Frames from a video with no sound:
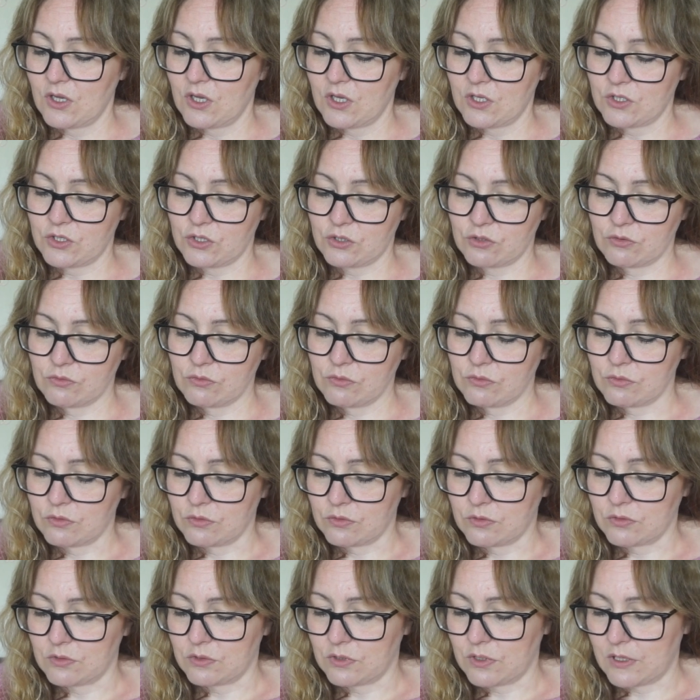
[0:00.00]

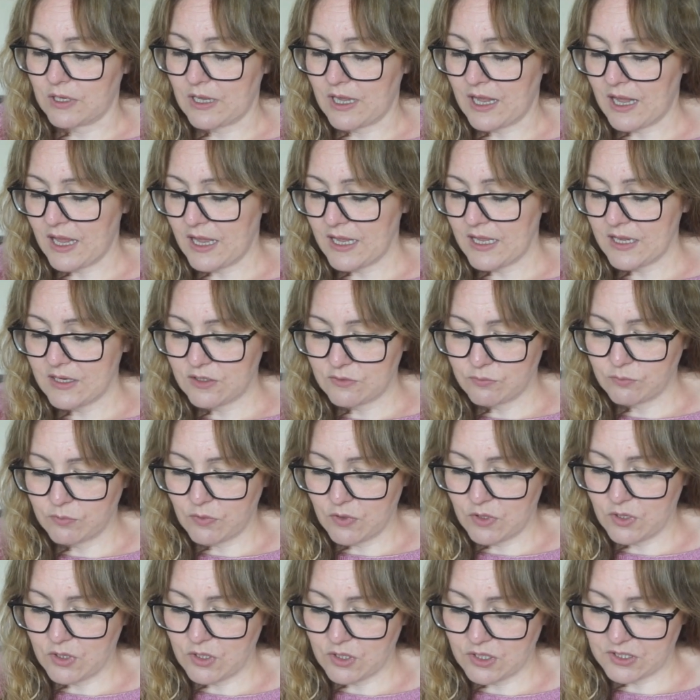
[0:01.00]
so I had
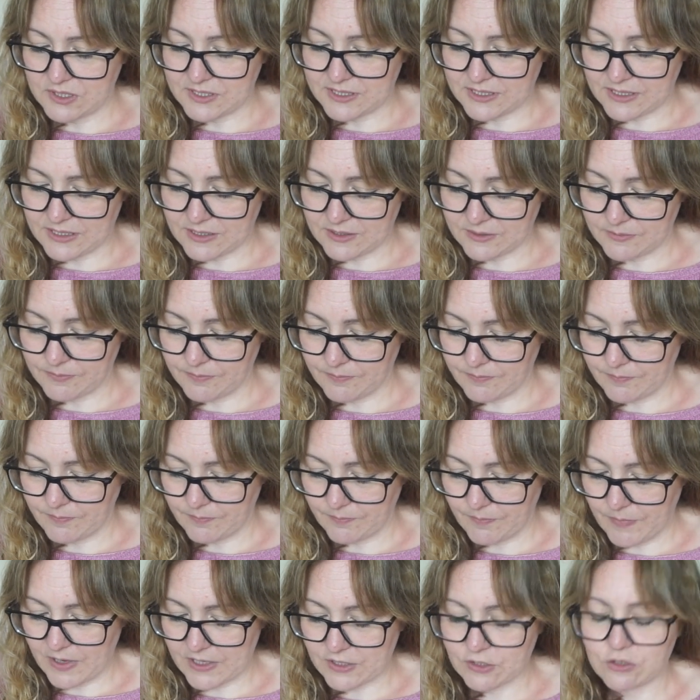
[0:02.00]
worked it,
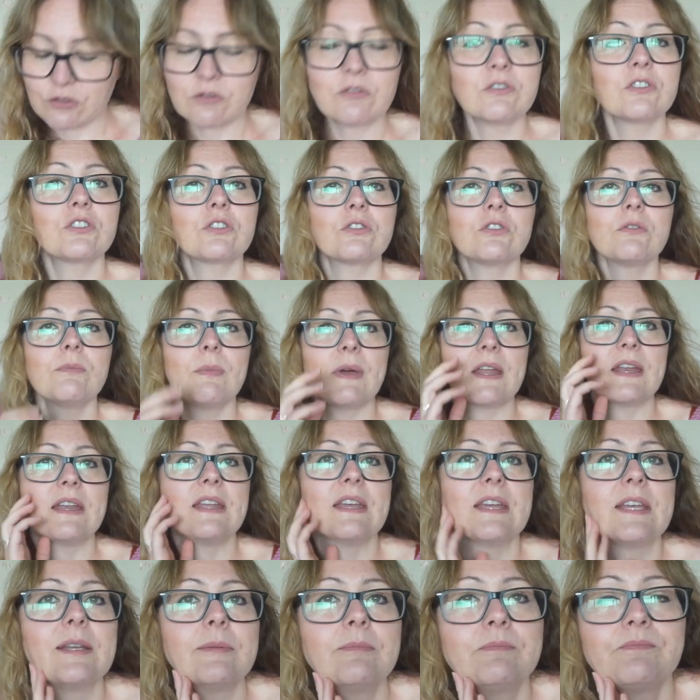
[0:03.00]
I'd done so
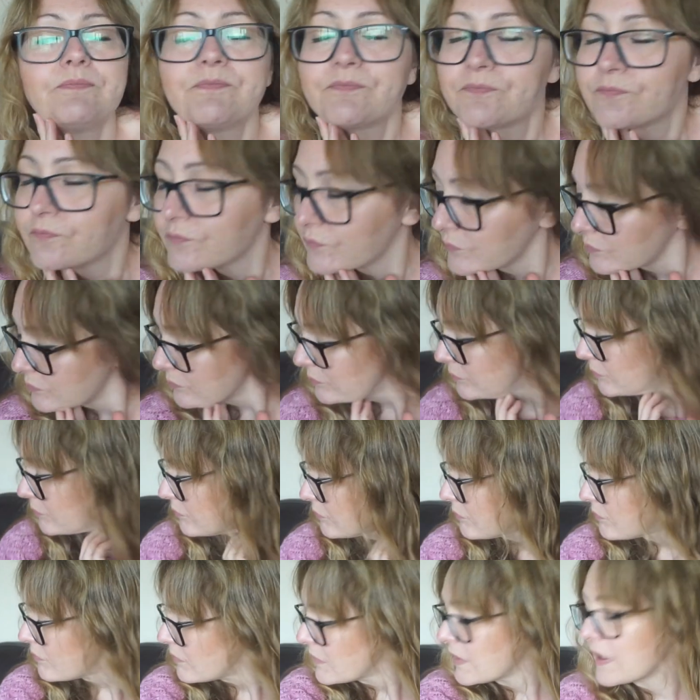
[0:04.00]
many,
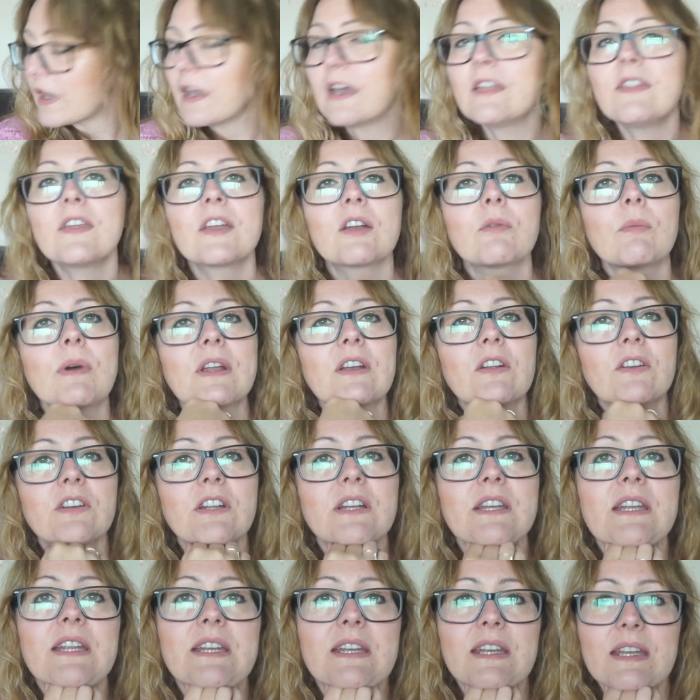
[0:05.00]
and then I went on a
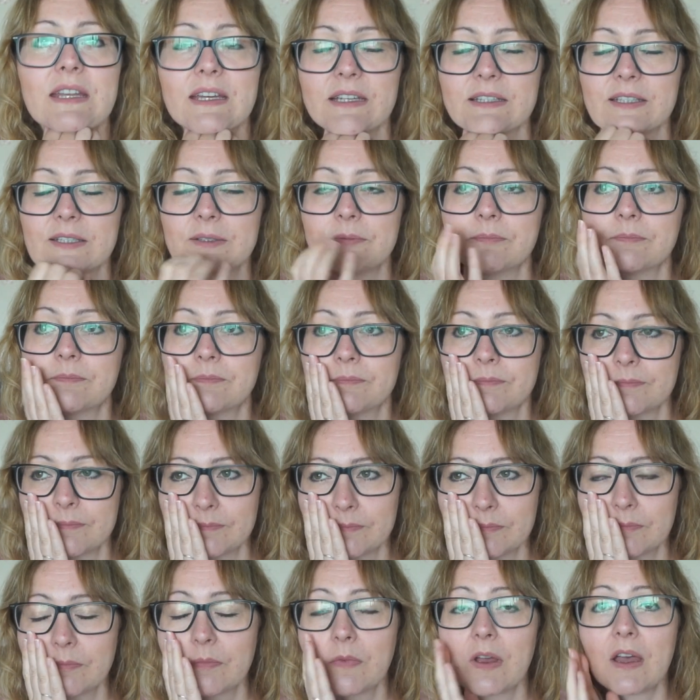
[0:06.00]
knit night
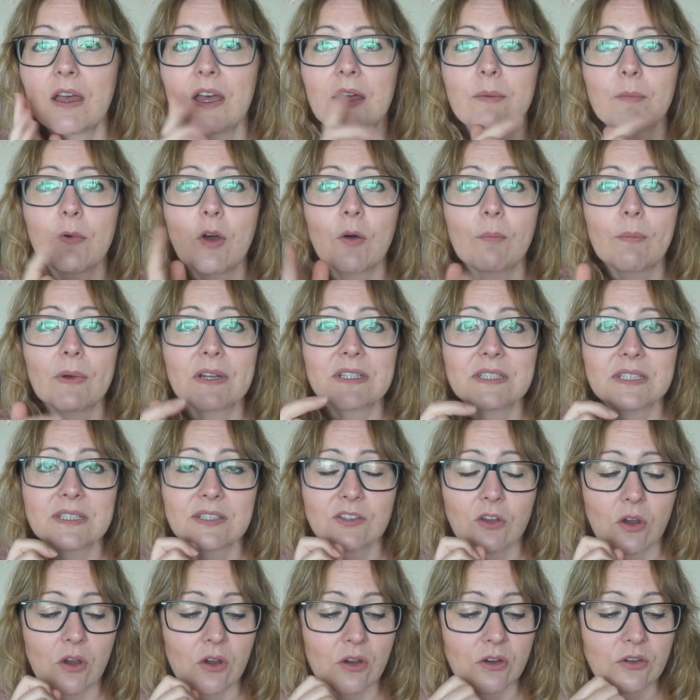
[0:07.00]
um, on my
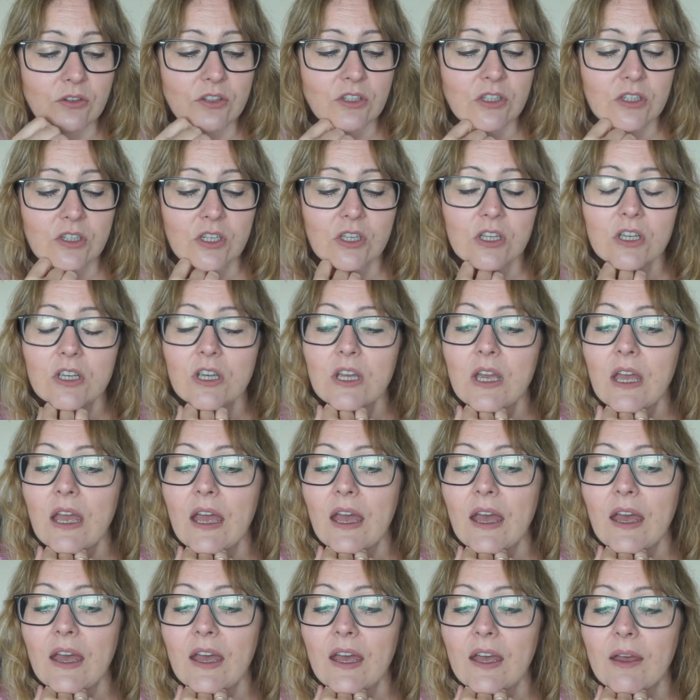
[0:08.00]
Discord,
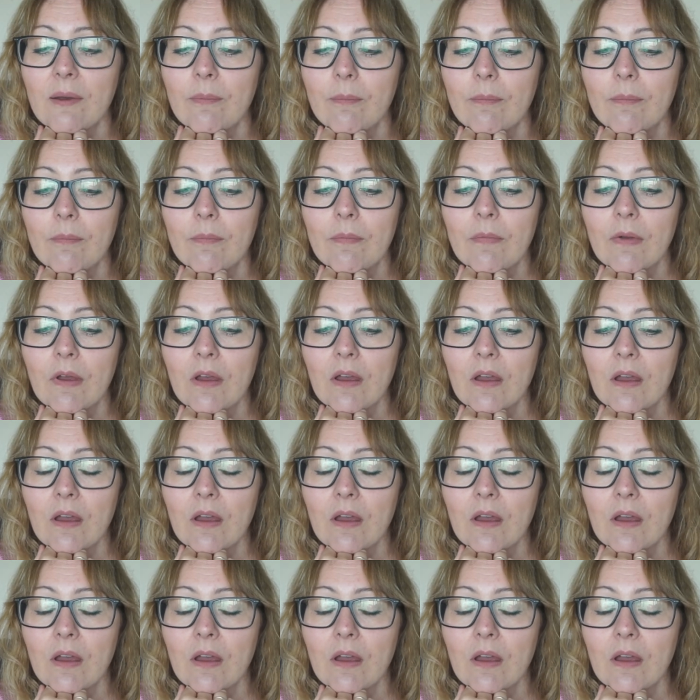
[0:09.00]
um,